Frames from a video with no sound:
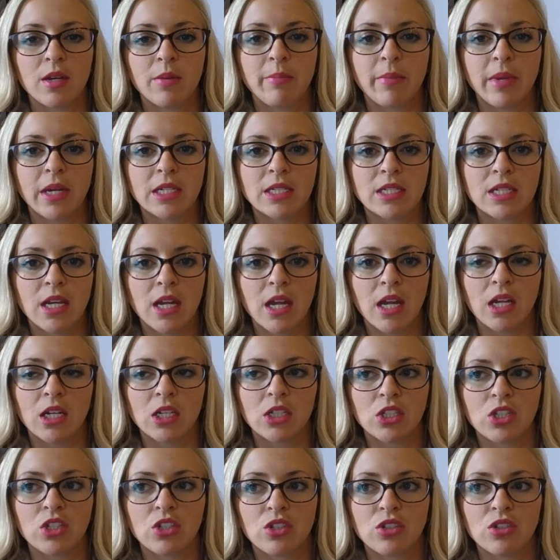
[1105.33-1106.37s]

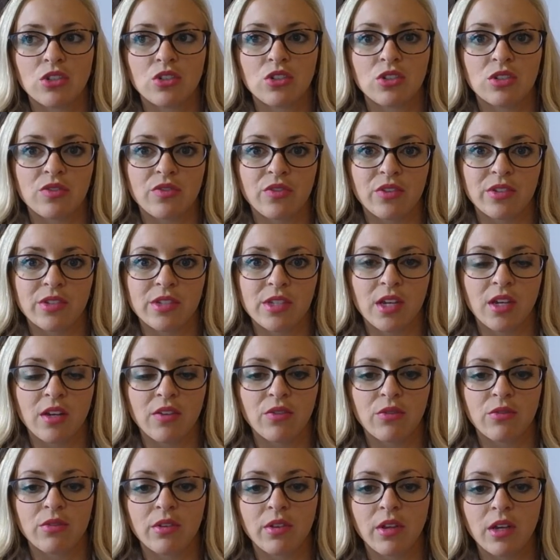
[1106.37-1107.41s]
maintain just for the sake
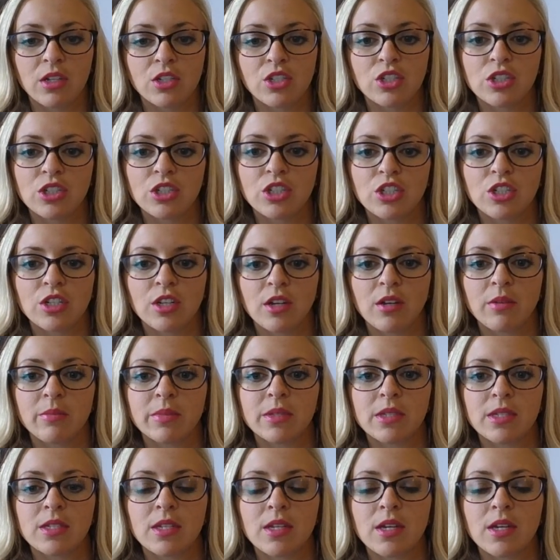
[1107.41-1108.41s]
of relationships?